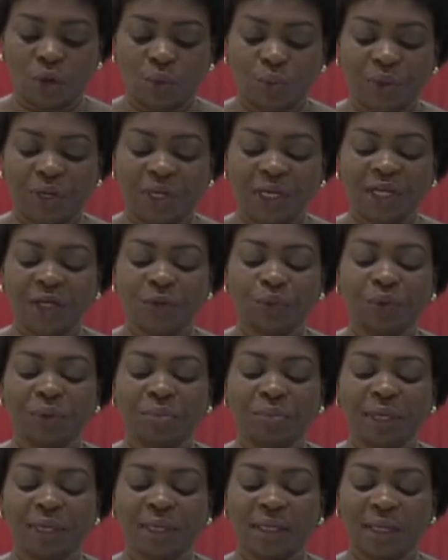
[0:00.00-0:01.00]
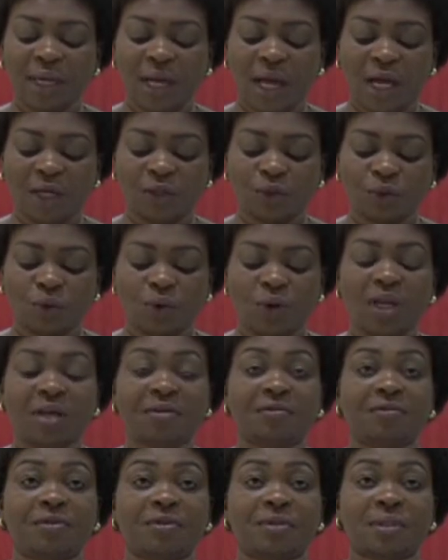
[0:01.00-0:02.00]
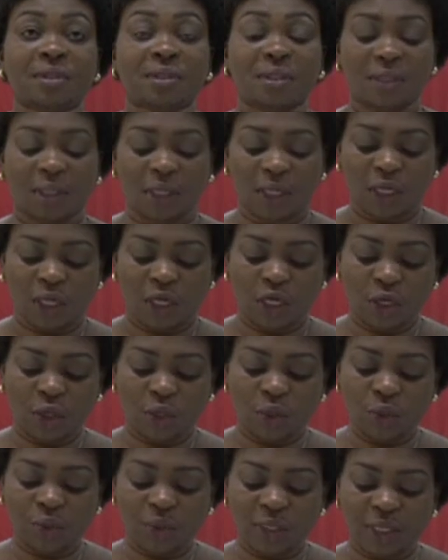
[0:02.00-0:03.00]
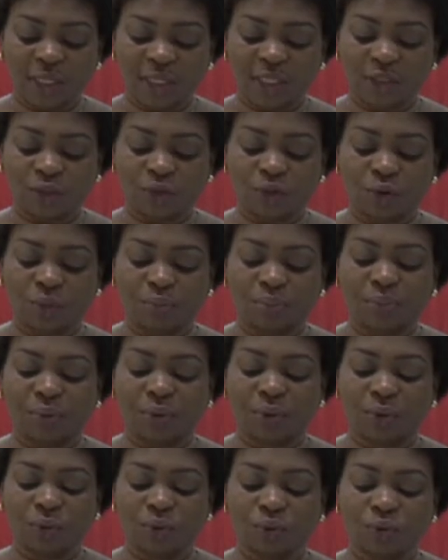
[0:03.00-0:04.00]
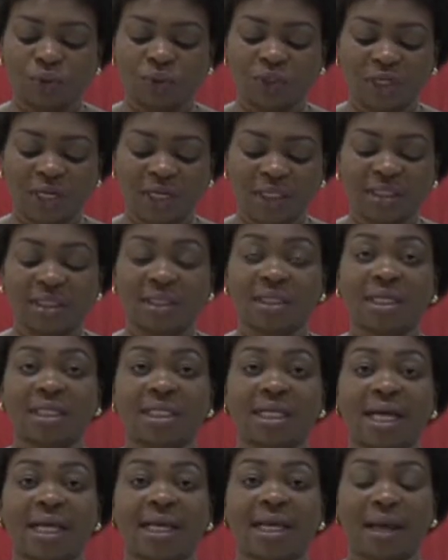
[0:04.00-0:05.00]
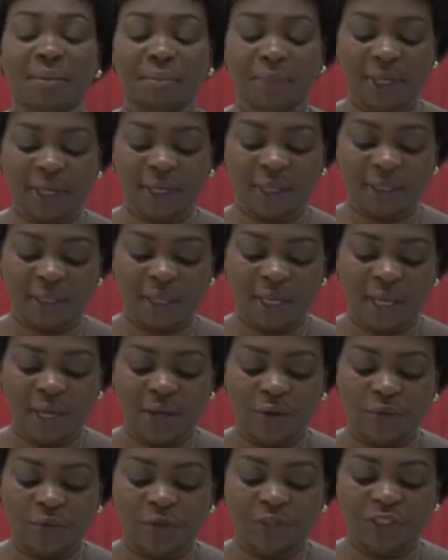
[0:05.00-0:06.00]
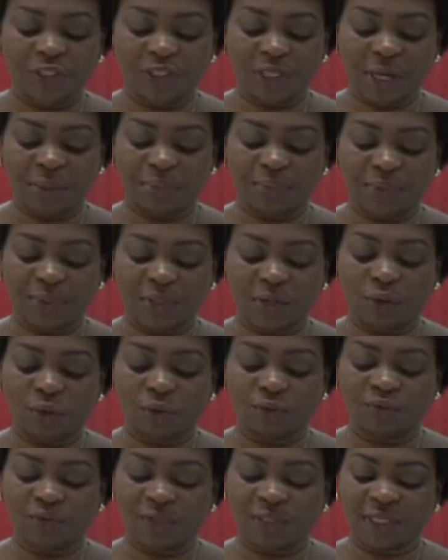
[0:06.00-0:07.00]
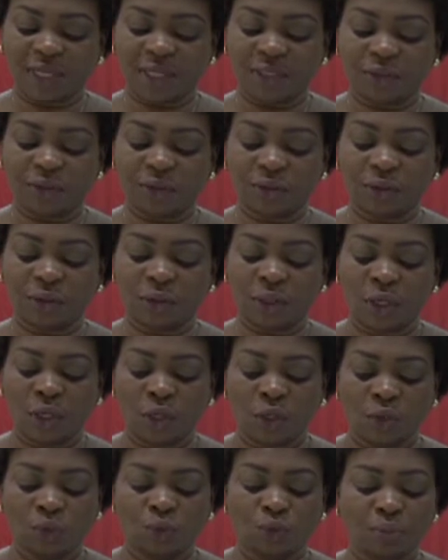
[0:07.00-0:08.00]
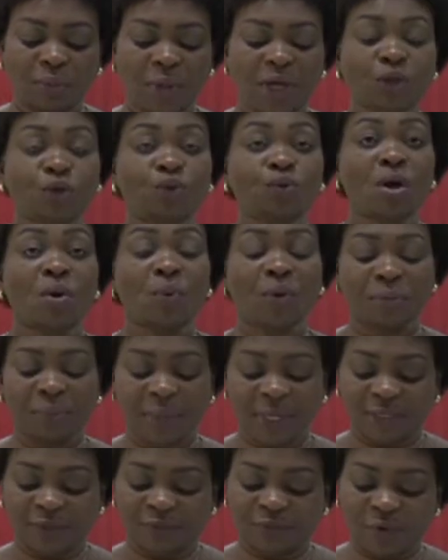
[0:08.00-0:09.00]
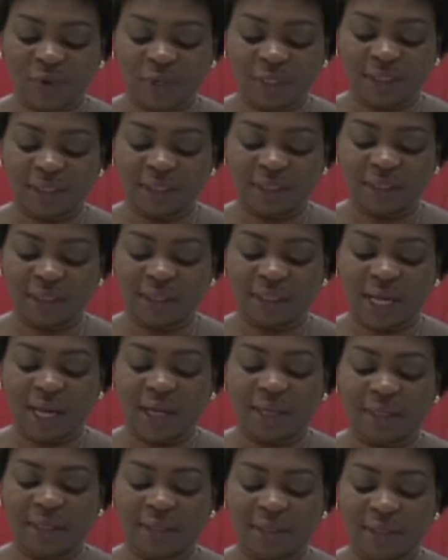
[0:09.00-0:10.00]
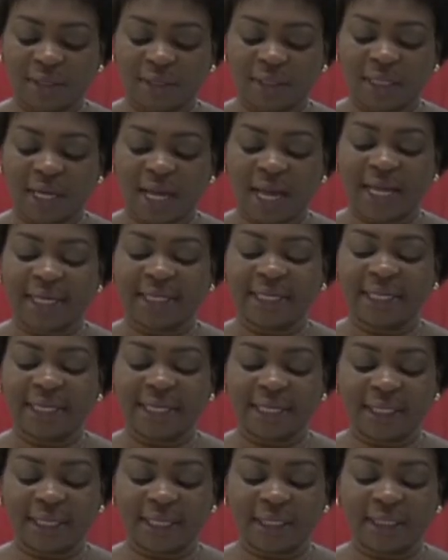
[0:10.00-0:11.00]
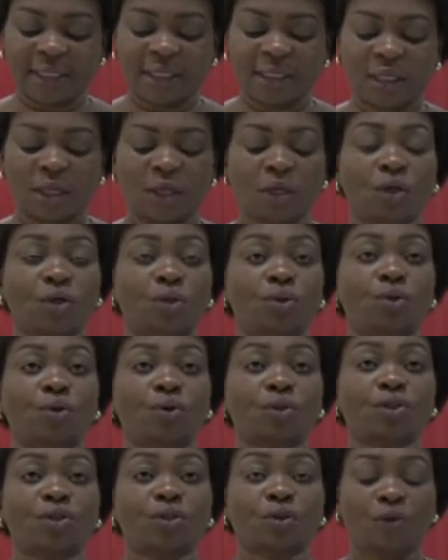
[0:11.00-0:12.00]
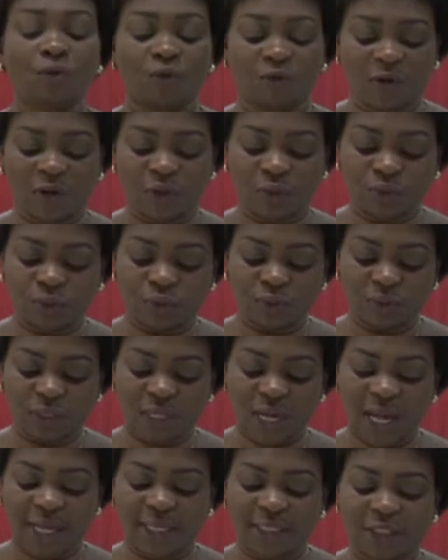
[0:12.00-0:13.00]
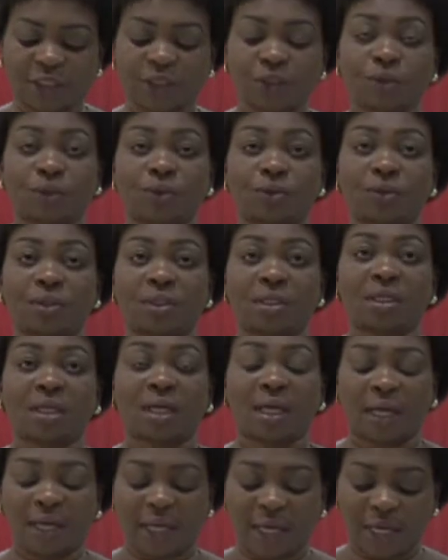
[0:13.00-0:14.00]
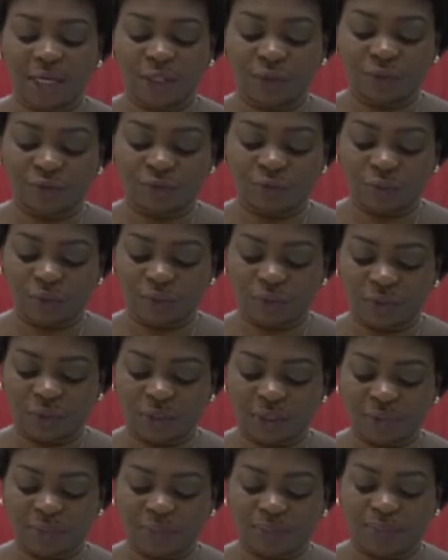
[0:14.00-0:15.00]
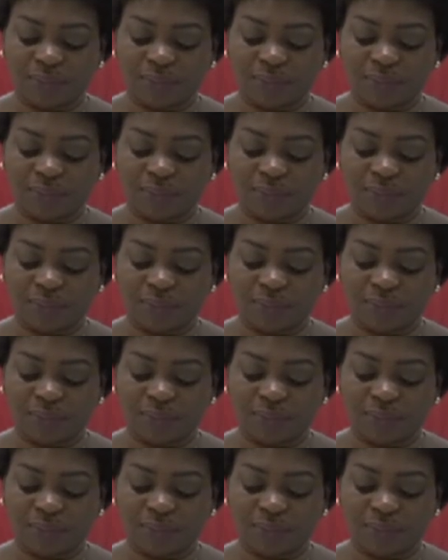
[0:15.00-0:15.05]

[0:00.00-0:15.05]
We need women at all levels, including the top, to change the dynamic, reshape the conversation, to make sure women's voices are heard and heeded, not overlooked and ignored. End of quote.